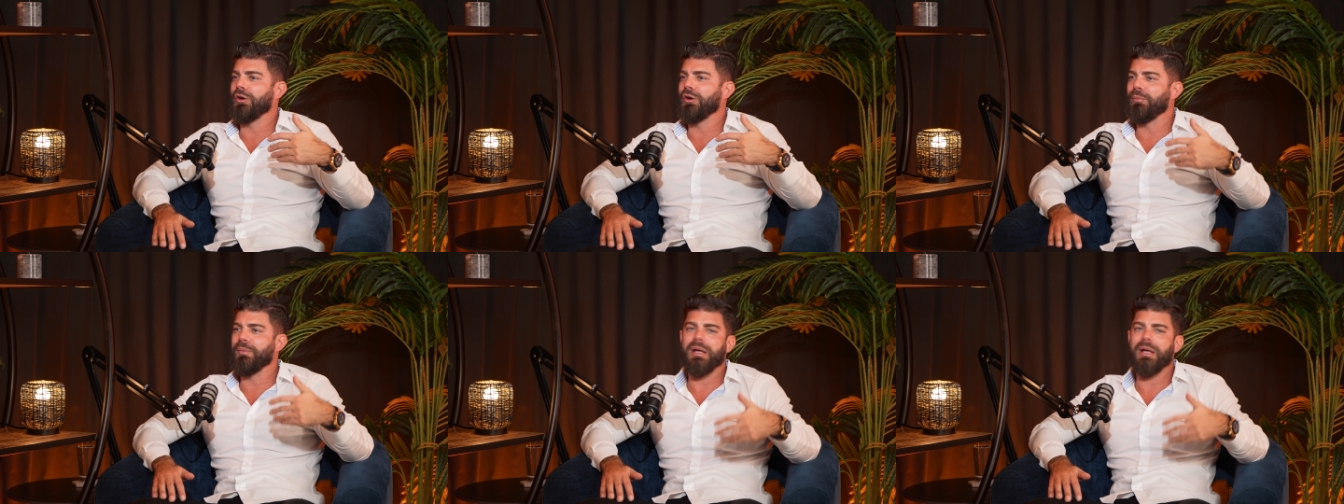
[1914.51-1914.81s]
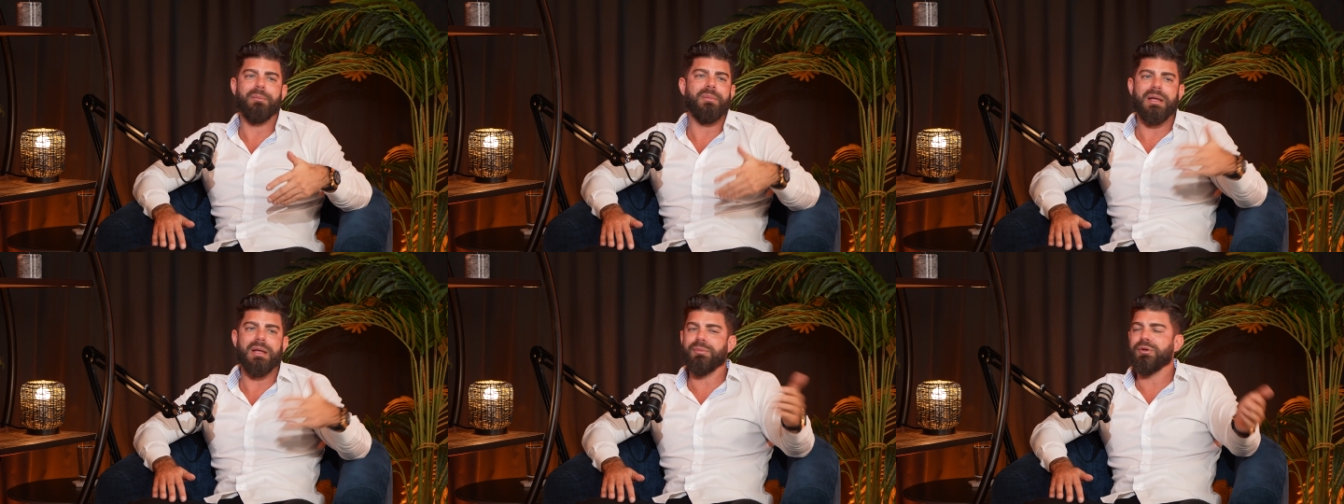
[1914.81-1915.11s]

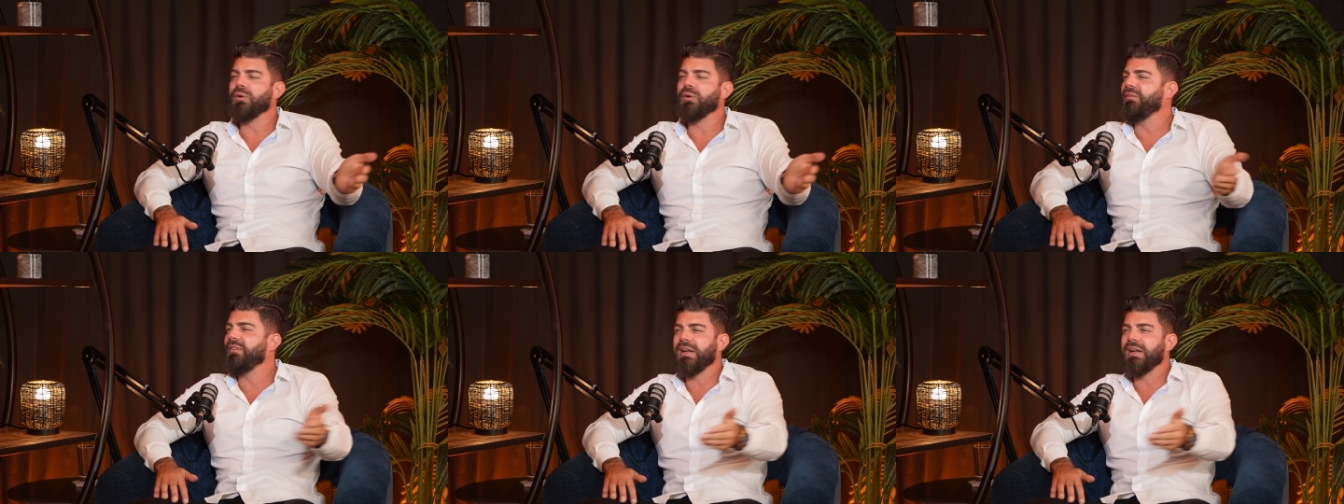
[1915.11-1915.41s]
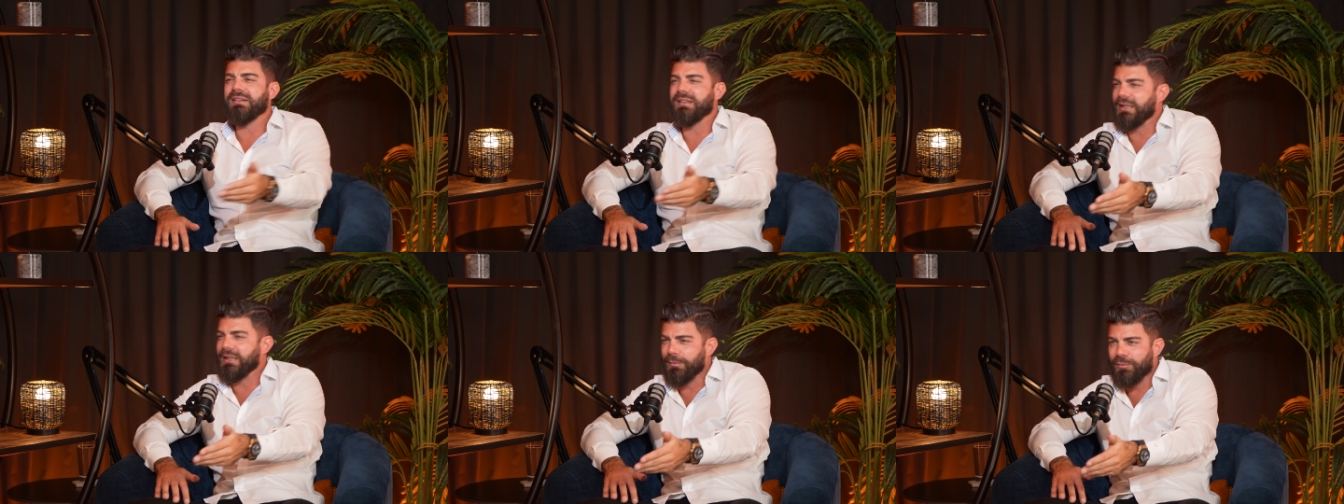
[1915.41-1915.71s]
maybe you
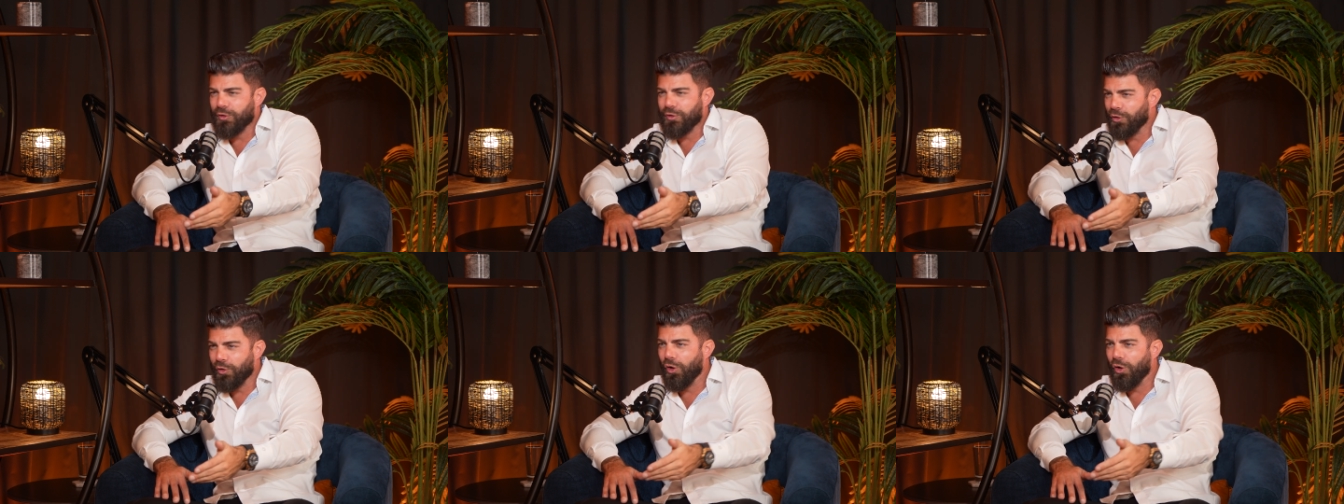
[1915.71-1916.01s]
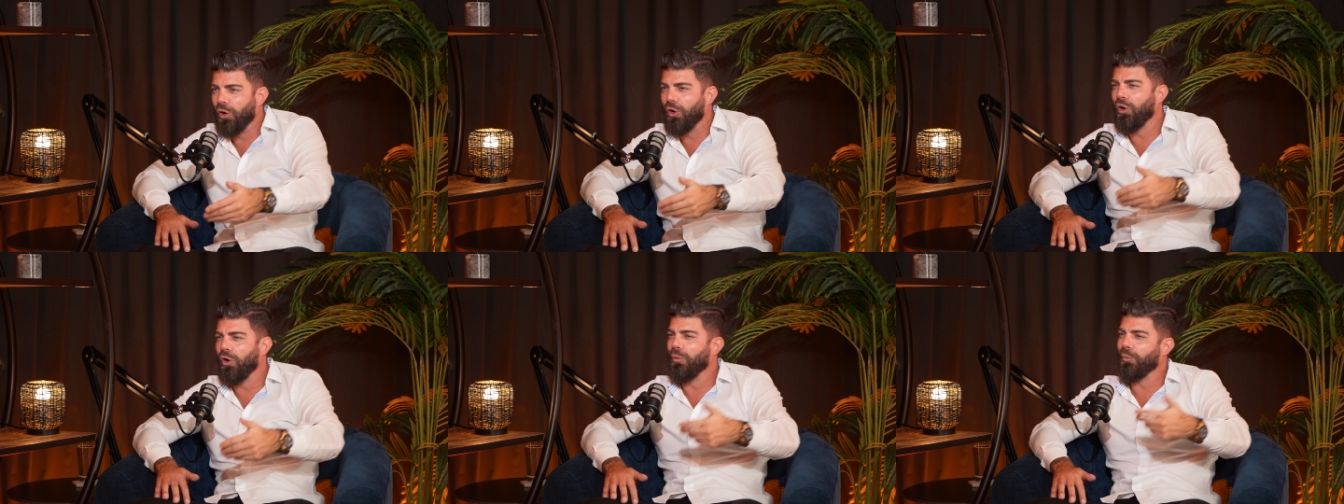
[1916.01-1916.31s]
invited him to your
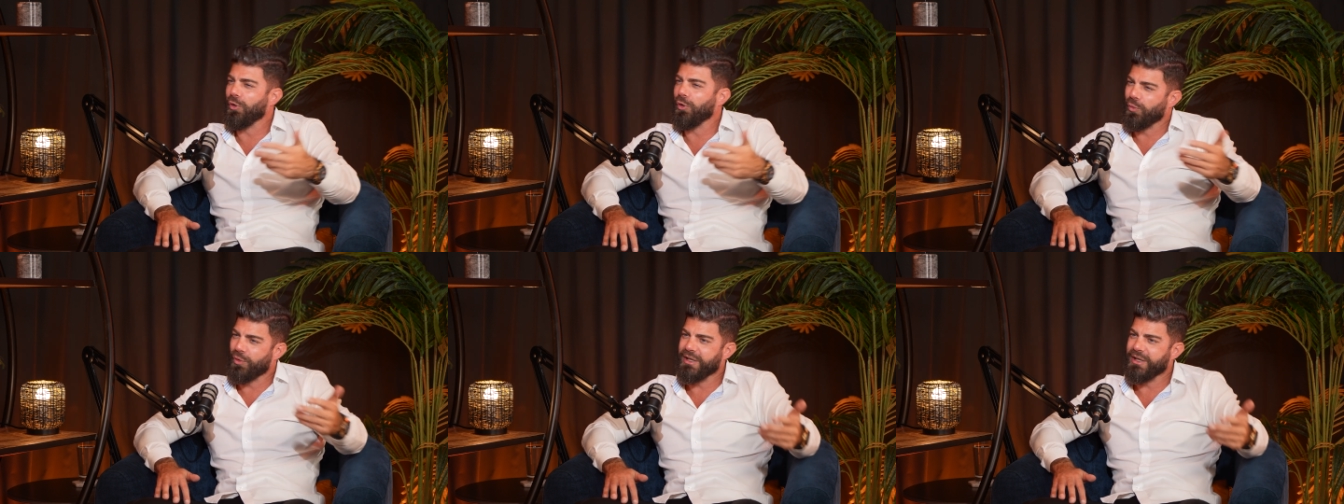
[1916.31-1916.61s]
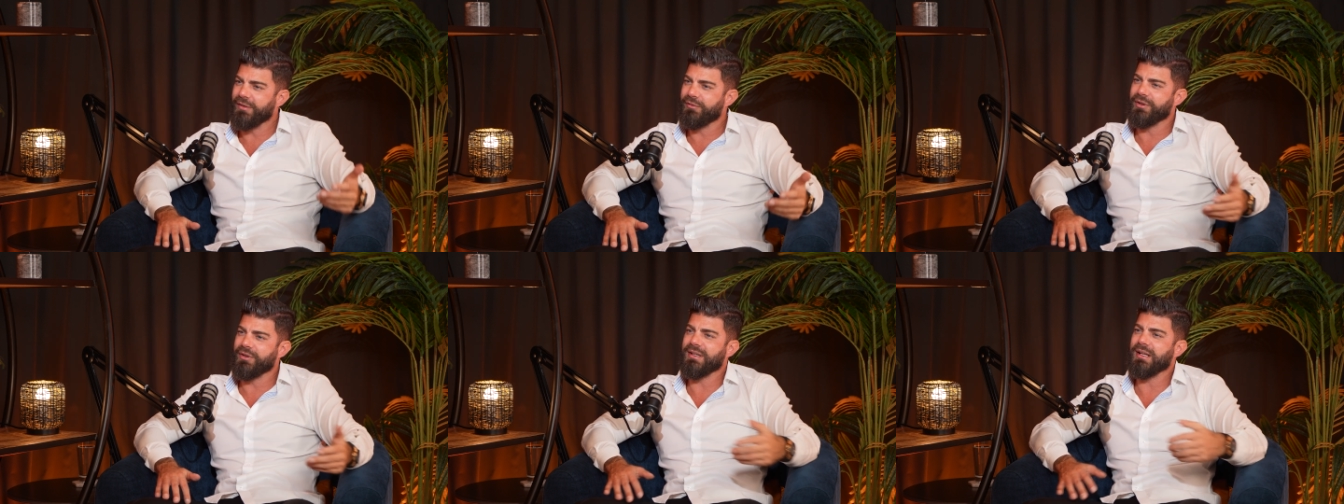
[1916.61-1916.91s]
home or whatever,